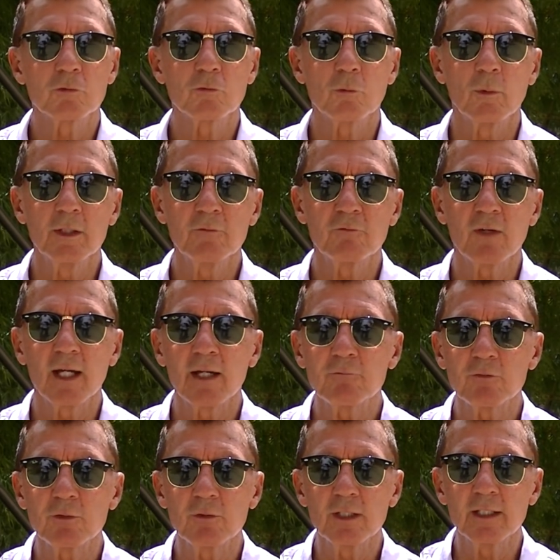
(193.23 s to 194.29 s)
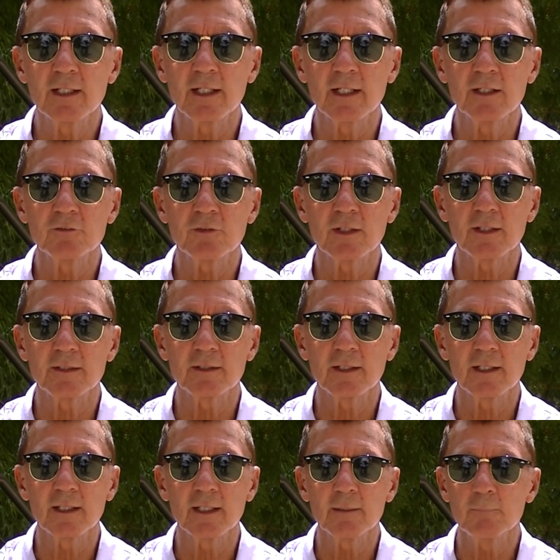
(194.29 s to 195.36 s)
25, 30 guys at a
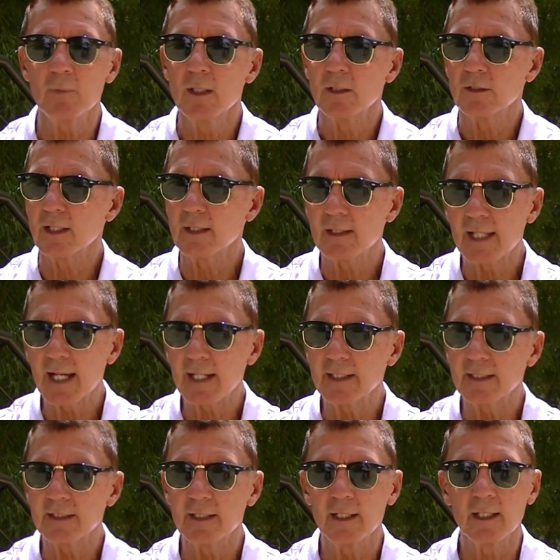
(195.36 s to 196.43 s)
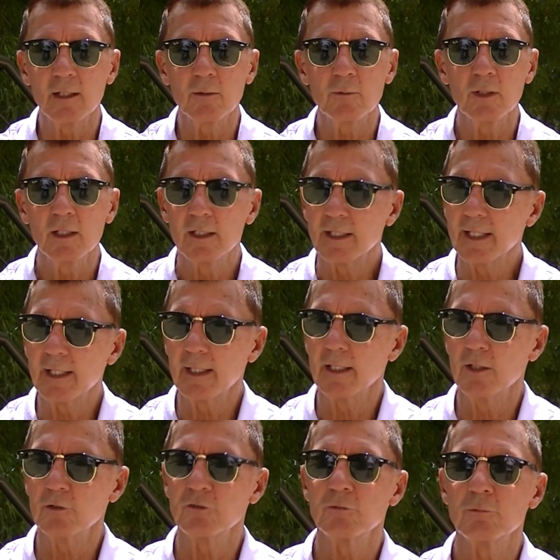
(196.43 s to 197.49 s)
time. They lock you down.
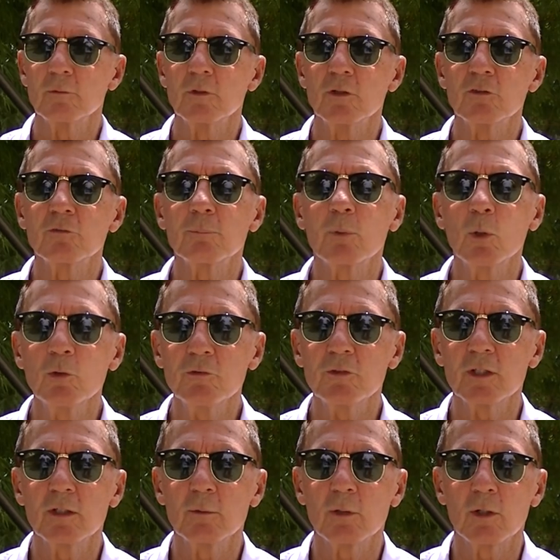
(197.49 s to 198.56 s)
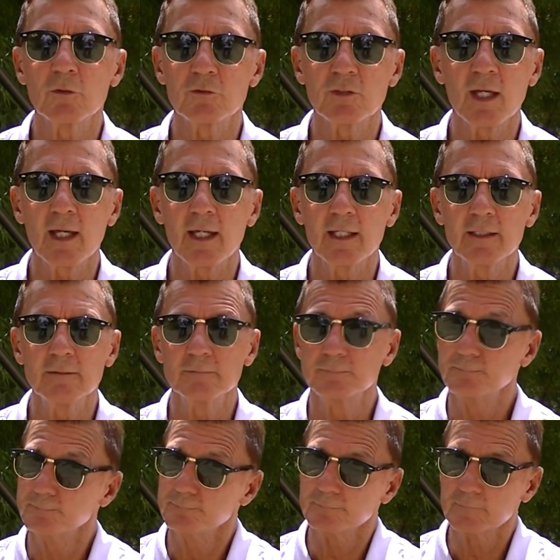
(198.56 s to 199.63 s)
You're supposed to go outside,
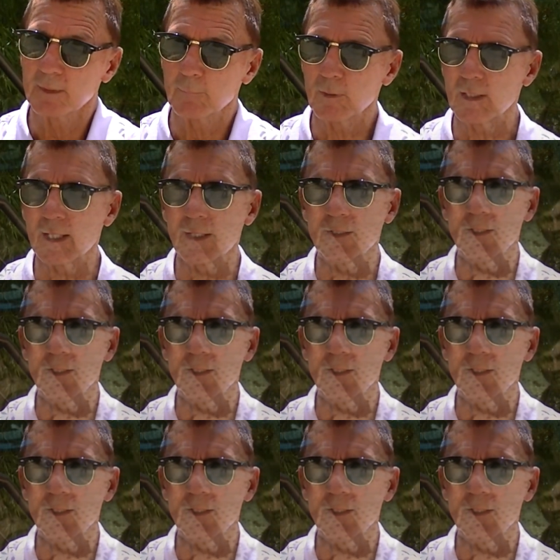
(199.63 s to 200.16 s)
but a lot of